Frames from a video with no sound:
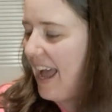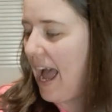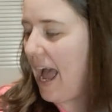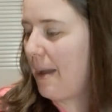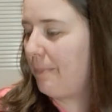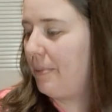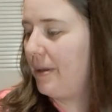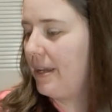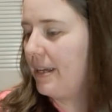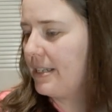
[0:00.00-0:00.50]

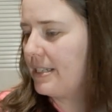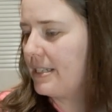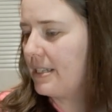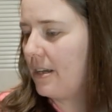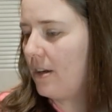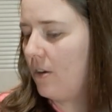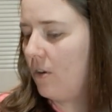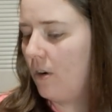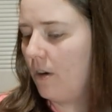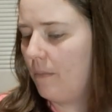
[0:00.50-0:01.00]
I picked,
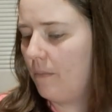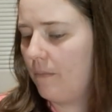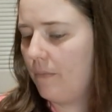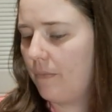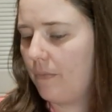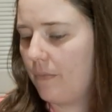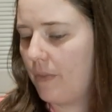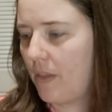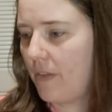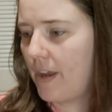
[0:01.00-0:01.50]
I
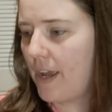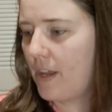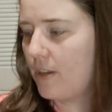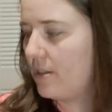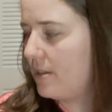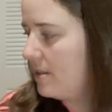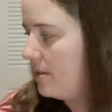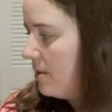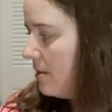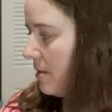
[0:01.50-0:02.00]

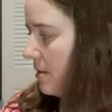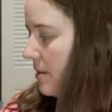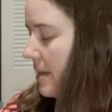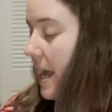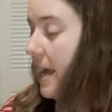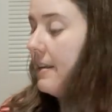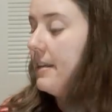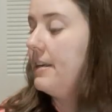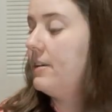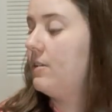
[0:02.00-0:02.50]

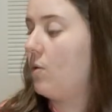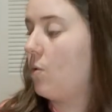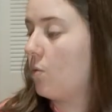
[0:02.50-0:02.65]
did